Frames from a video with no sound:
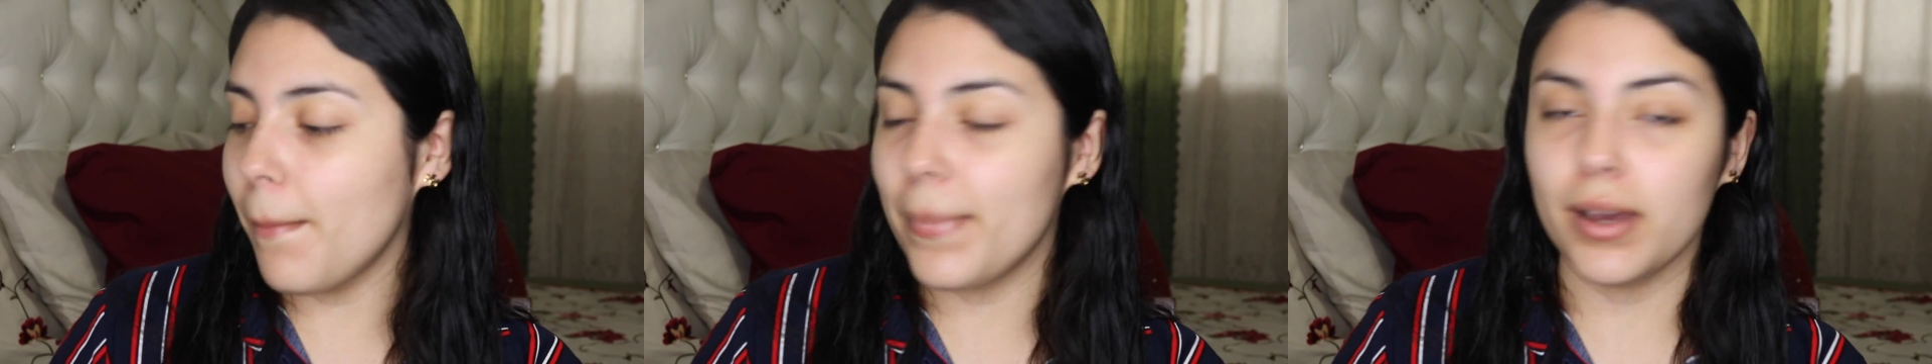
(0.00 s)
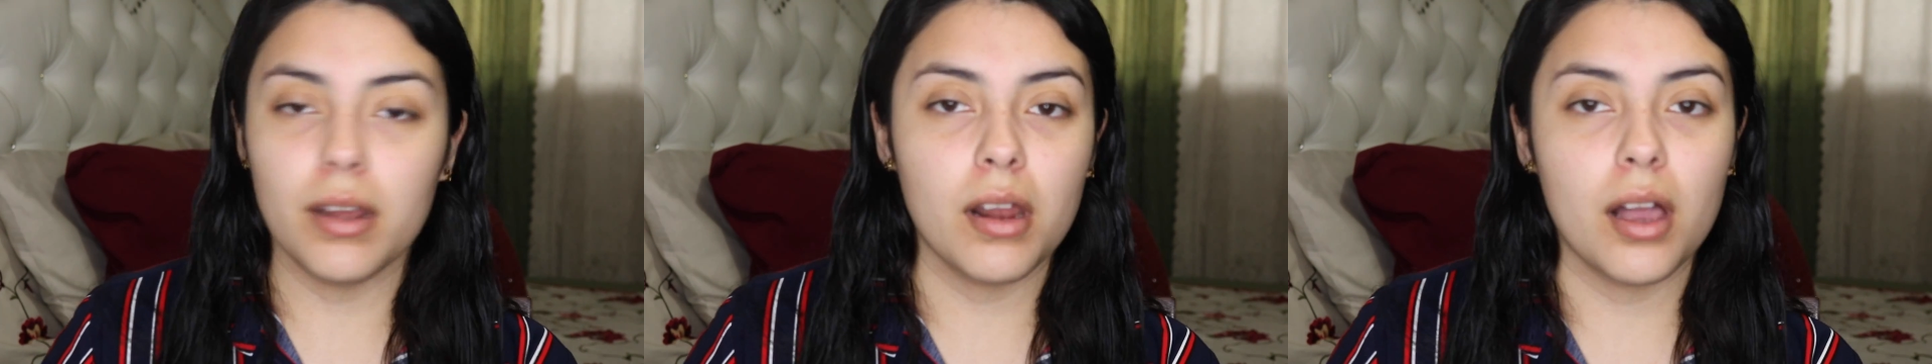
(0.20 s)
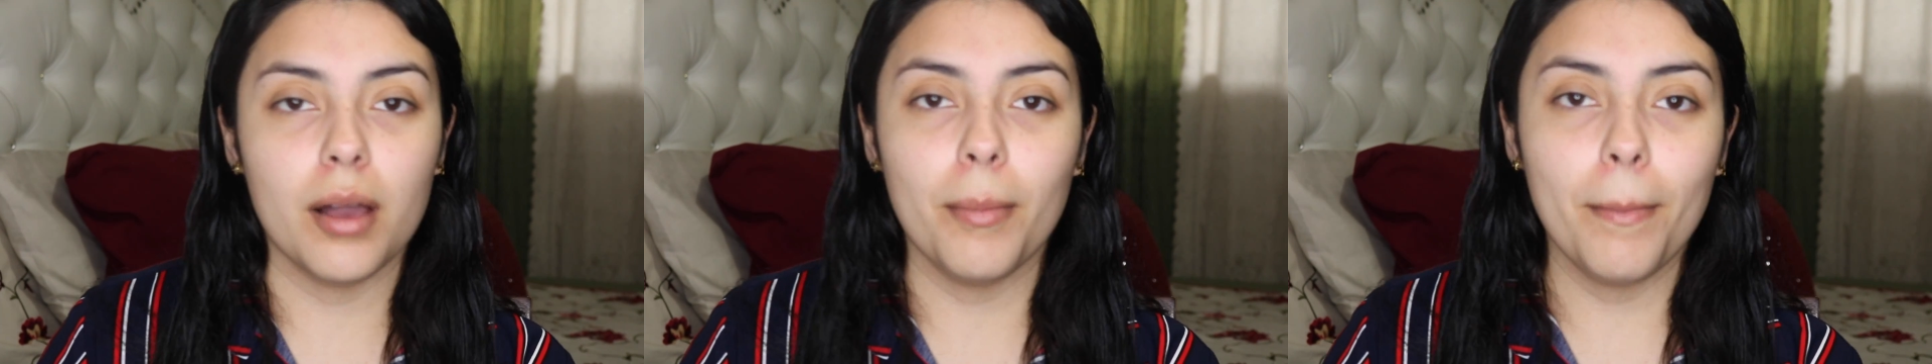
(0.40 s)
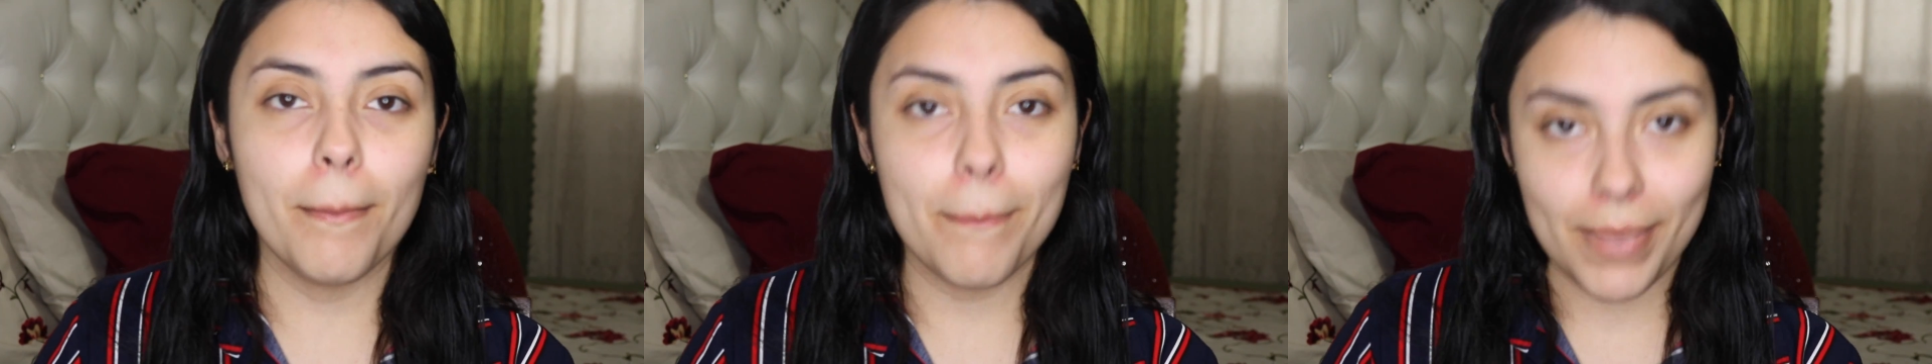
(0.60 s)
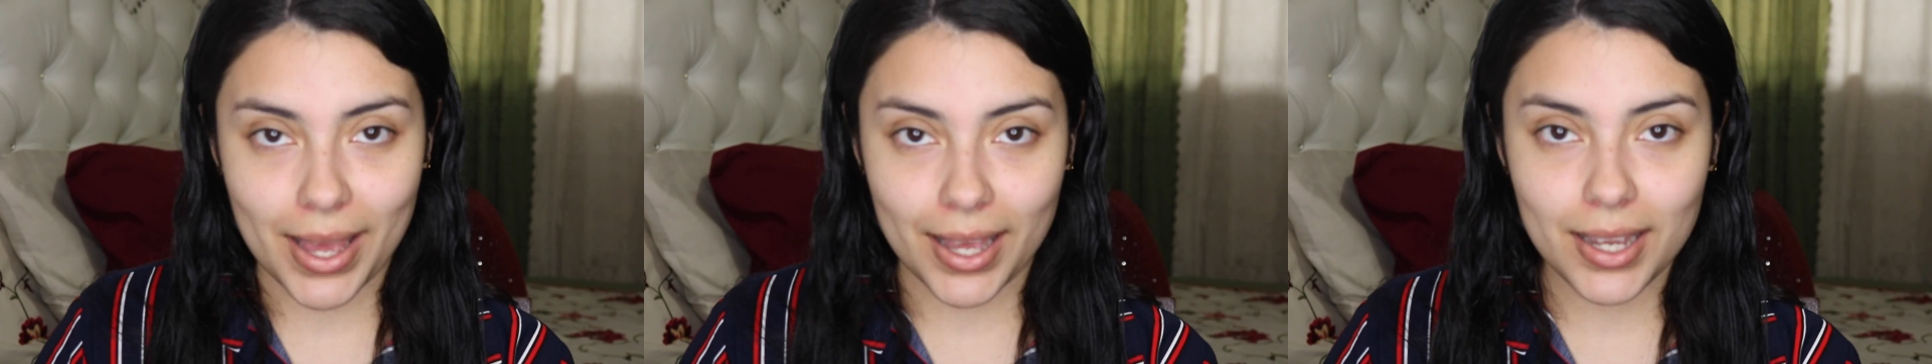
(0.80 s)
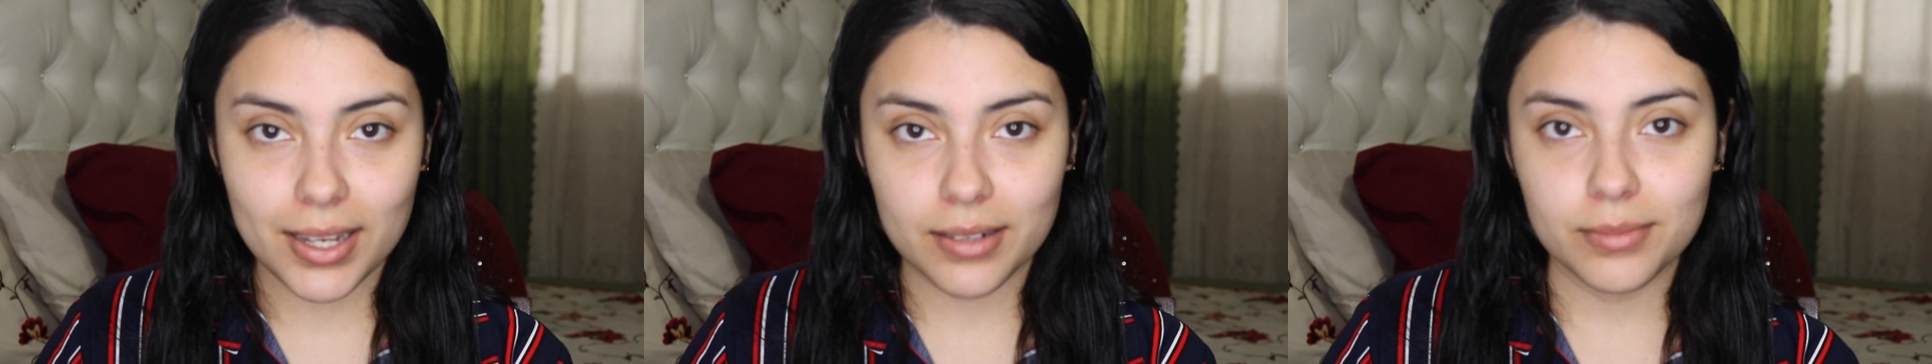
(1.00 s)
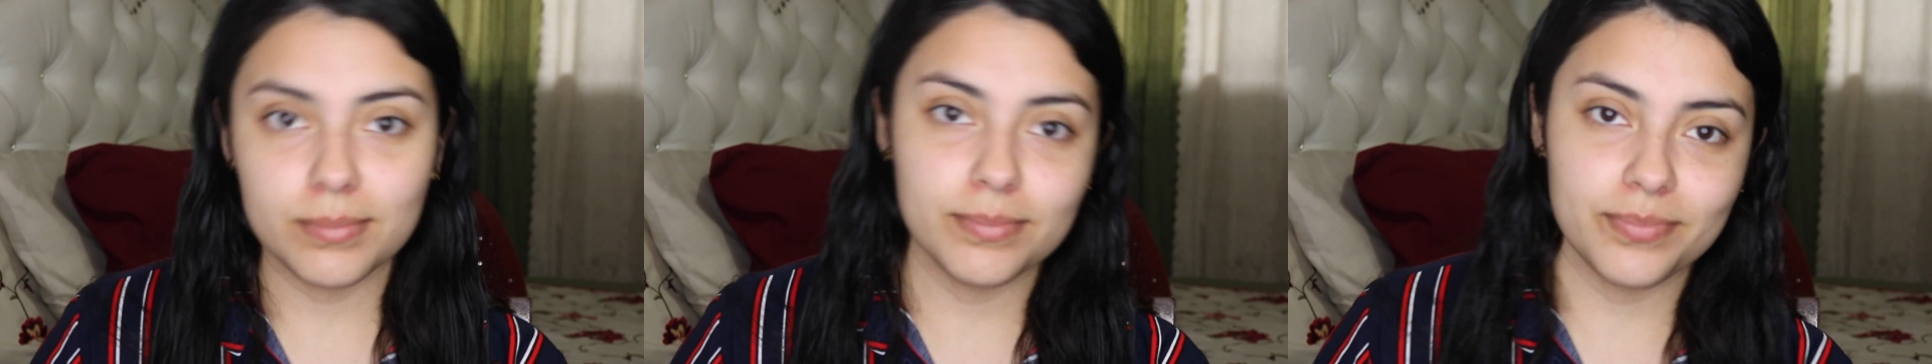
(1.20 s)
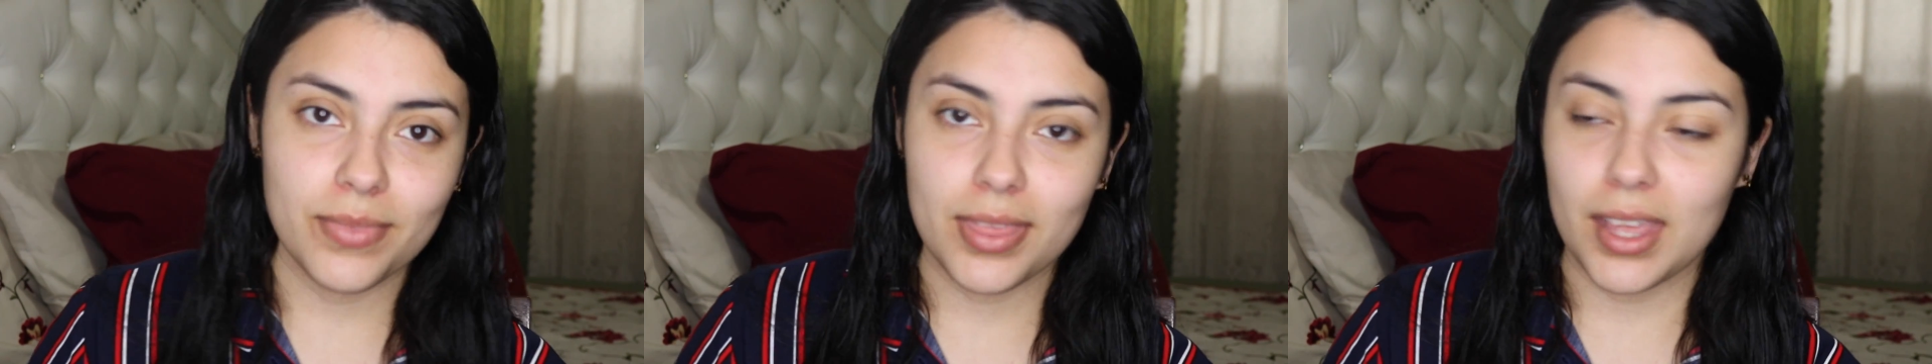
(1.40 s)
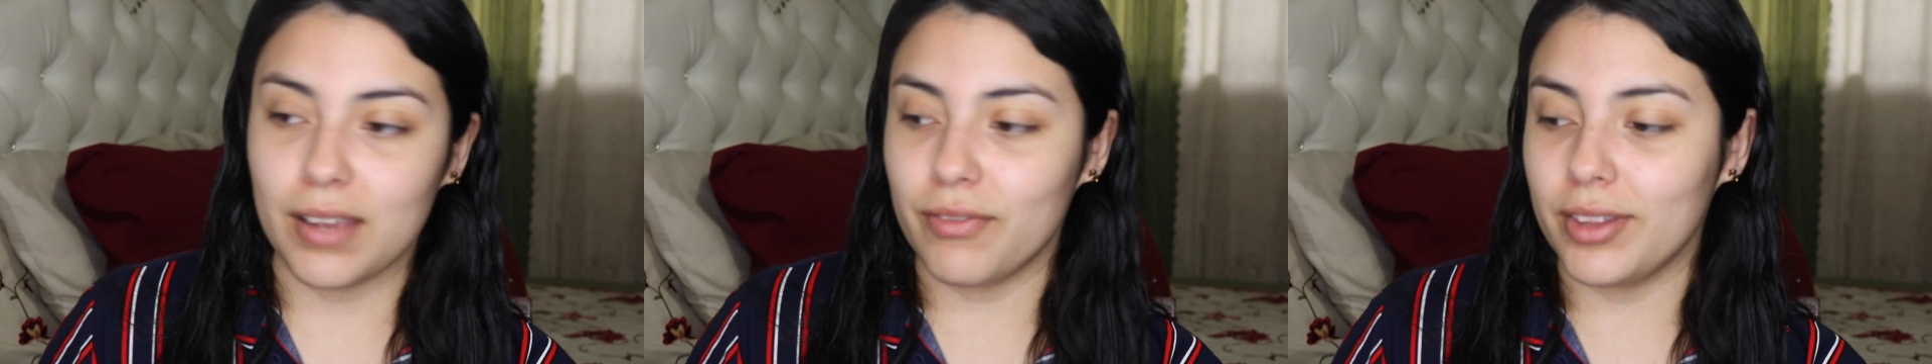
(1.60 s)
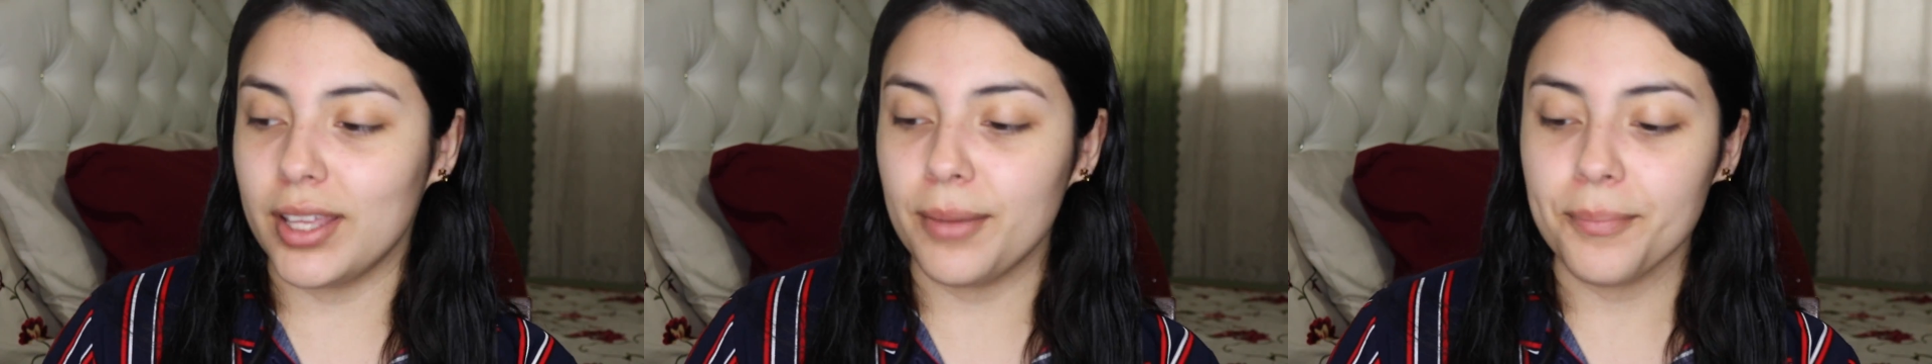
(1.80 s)
but I'm back,
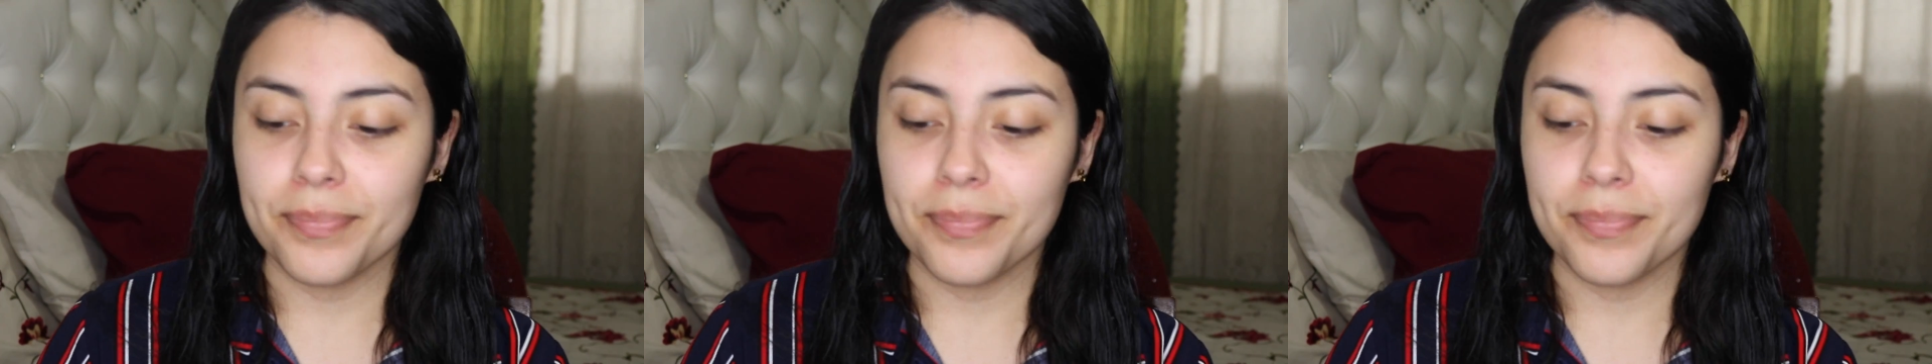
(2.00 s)
thankfully.